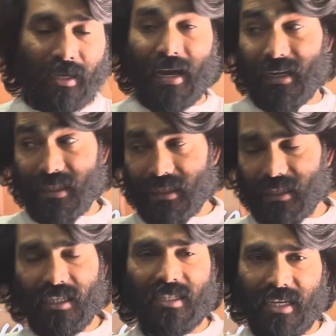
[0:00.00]
And in
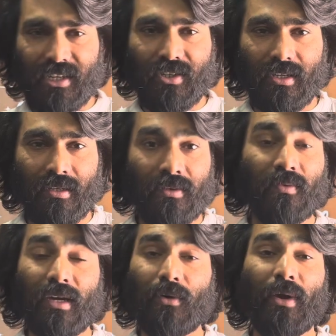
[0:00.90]
this session,
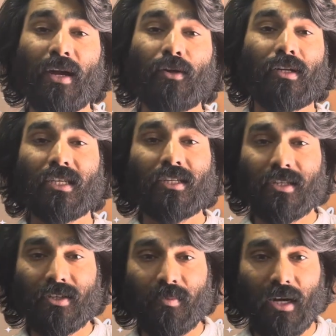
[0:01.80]
we are going to
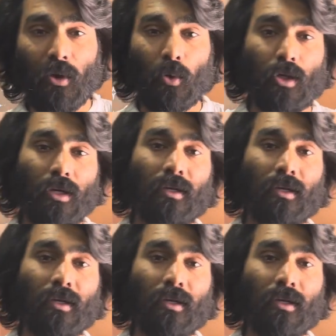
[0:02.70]
discuss about